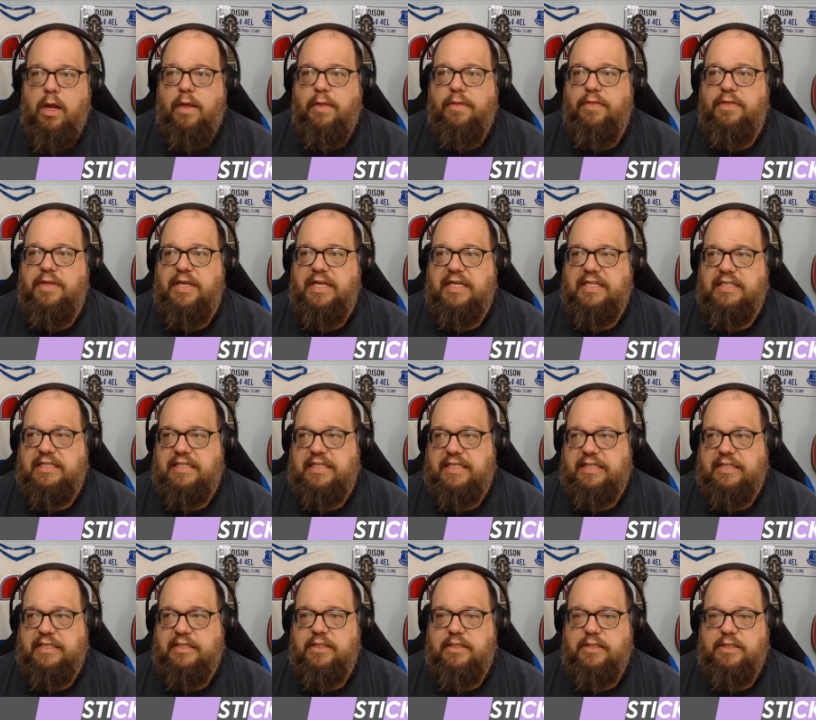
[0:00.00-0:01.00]
the
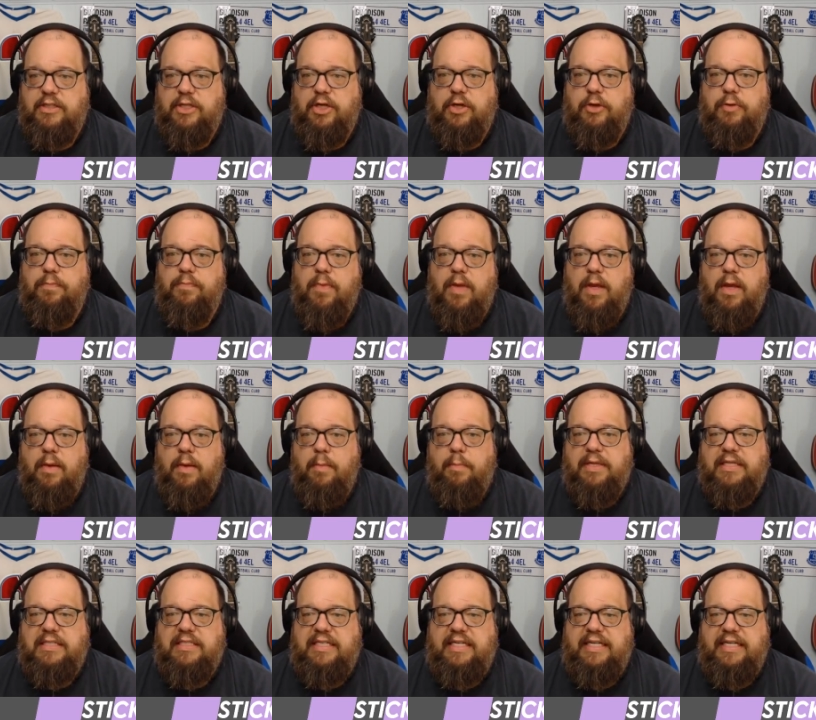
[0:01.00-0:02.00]
assist. So
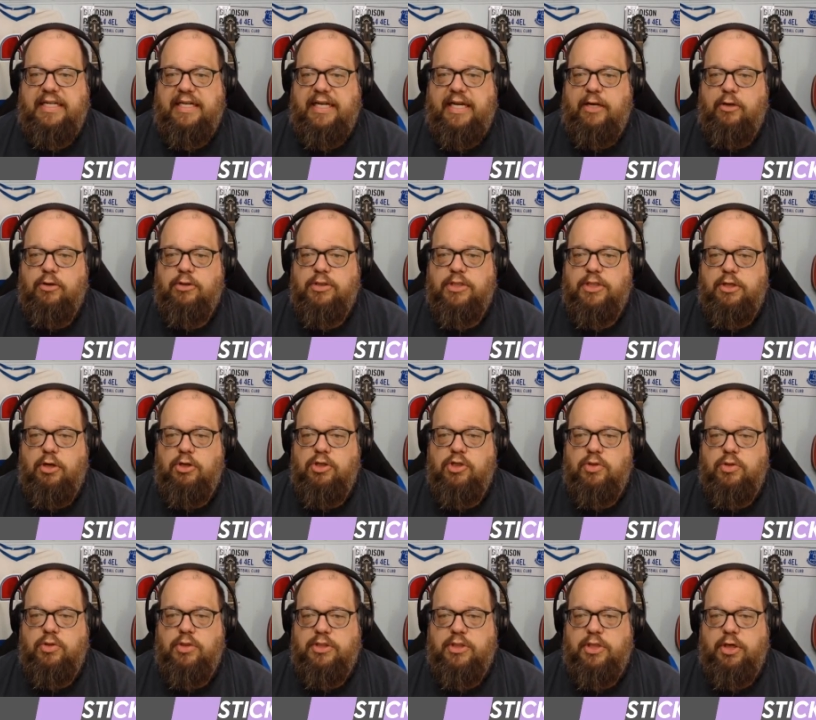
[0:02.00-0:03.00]
Pessina here
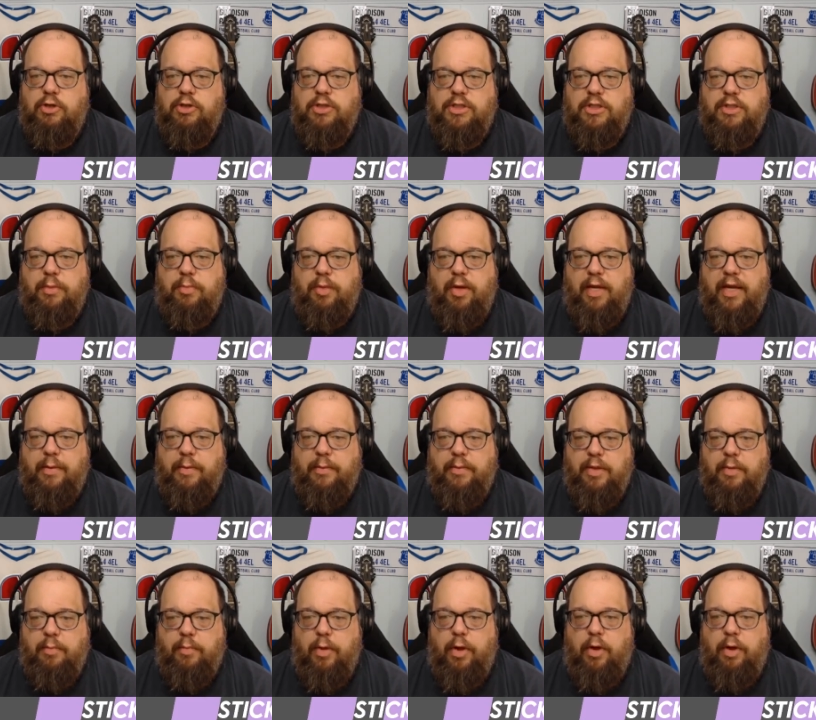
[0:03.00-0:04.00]
starts the play with
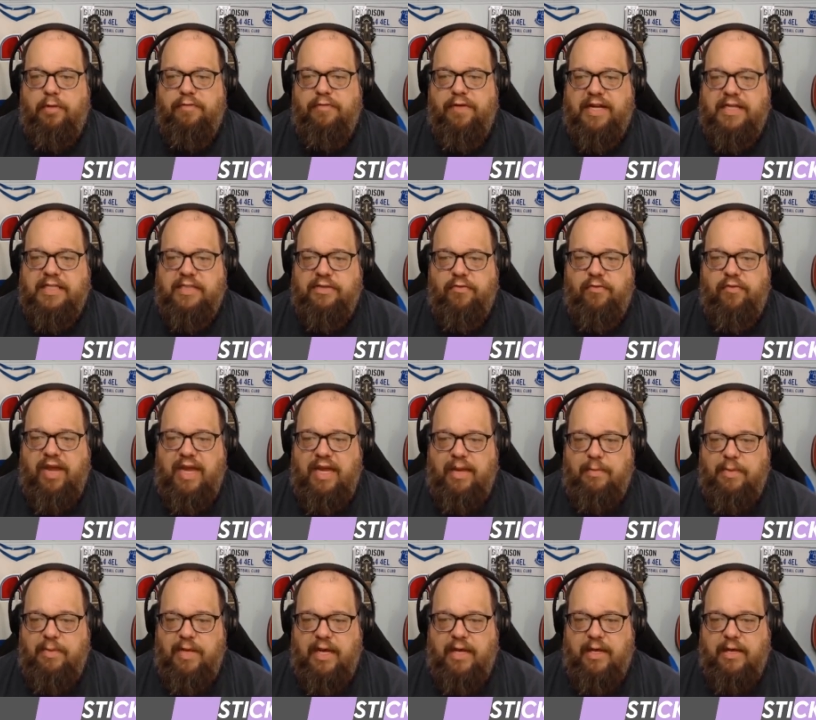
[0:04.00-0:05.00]
the ball, finds
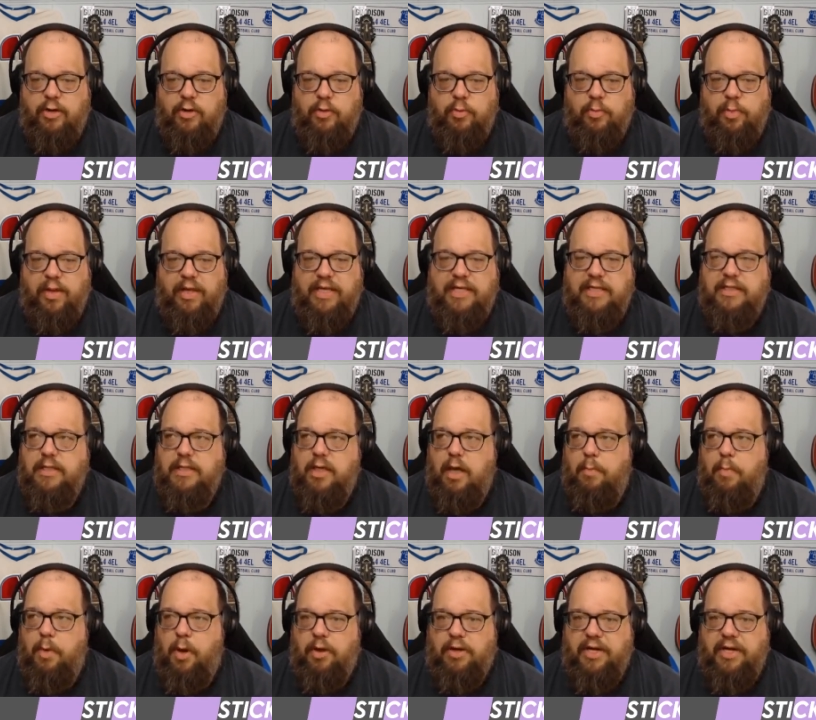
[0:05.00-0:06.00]
Fabian, who plays a
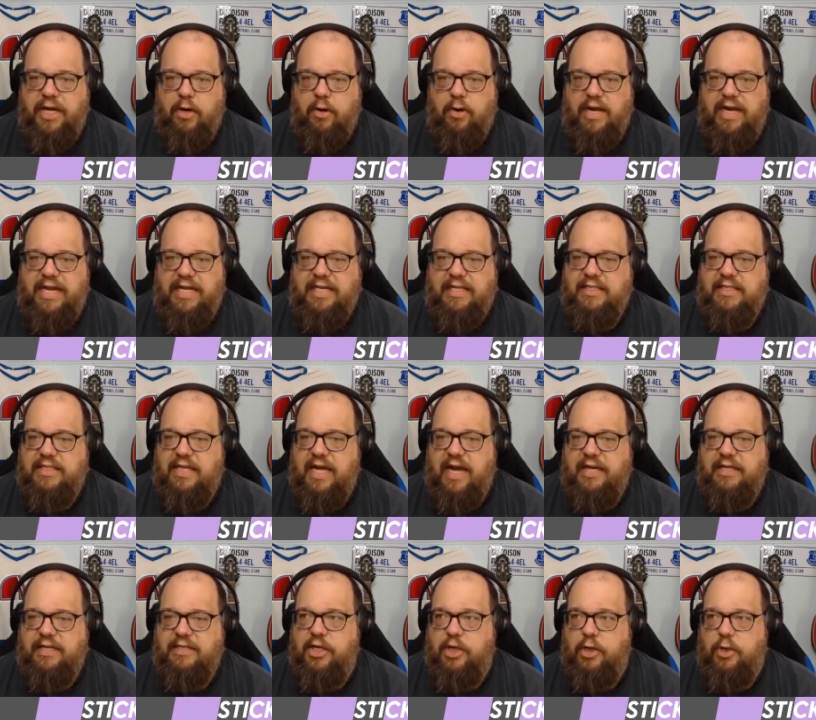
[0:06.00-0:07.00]
ball here
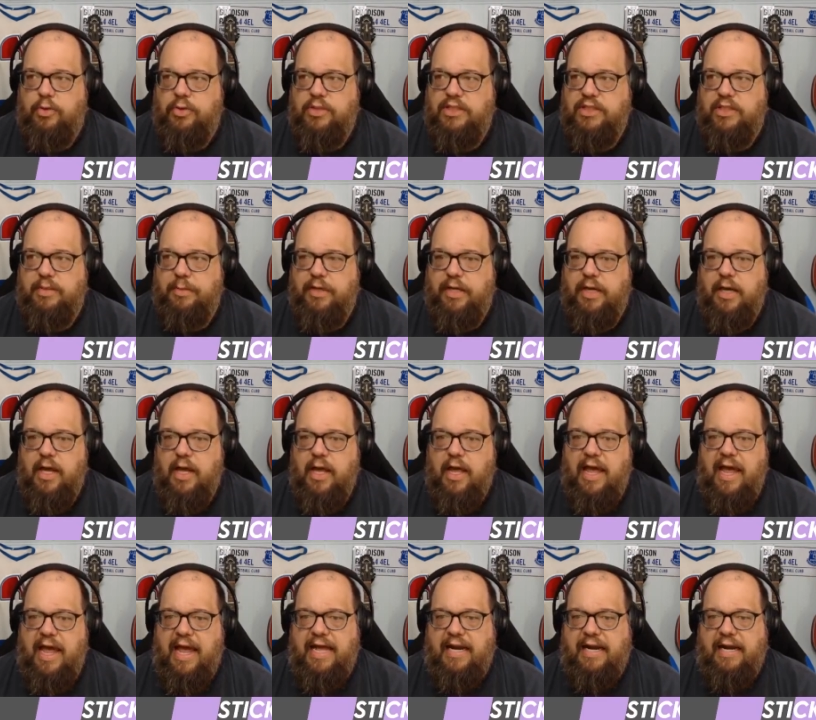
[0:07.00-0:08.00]
inside to Osimhen.
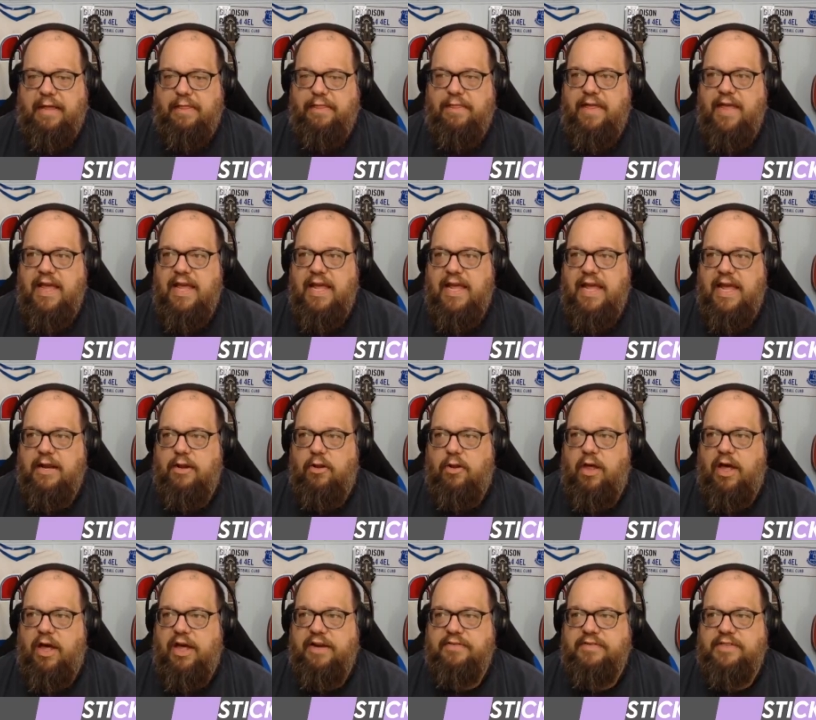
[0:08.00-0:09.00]
And I think in a
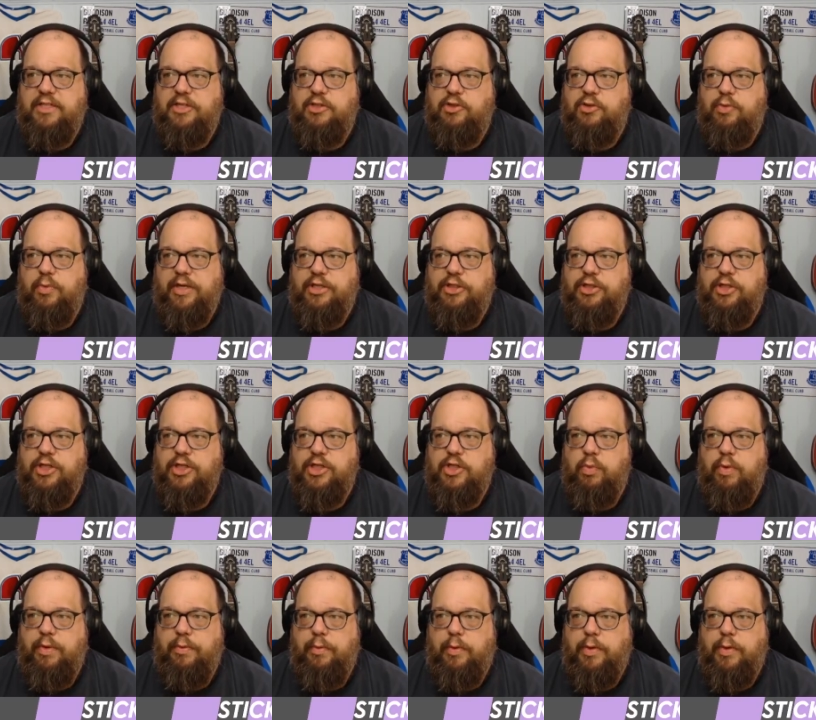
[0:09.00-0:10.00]
lot of situations,
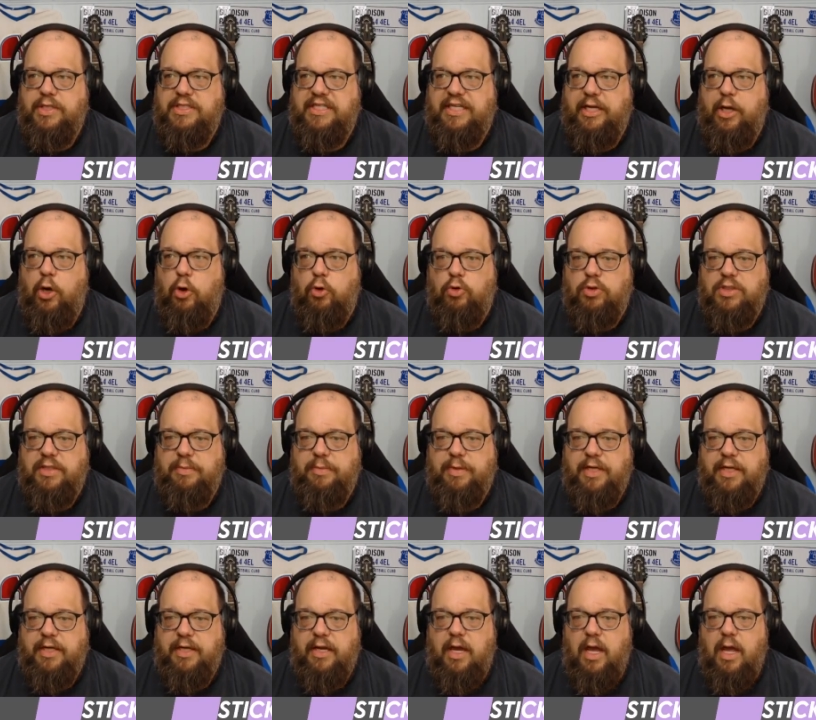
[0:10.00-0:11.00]
we would see
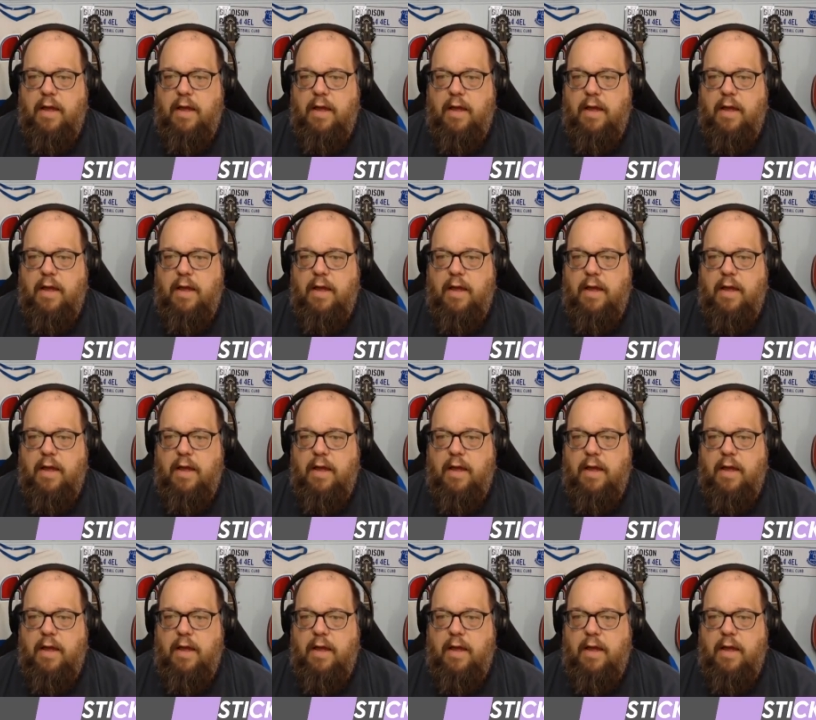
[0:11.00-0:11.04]
Osimhen,